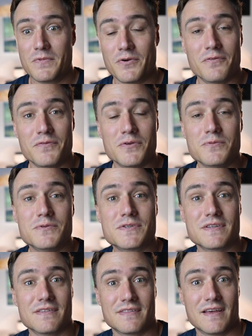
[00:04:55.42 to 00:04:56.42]
the
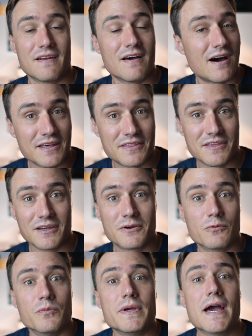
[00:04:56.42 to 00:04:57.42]
reviews that I think
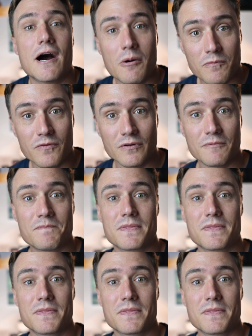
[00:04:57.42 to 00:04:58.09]
will be helpful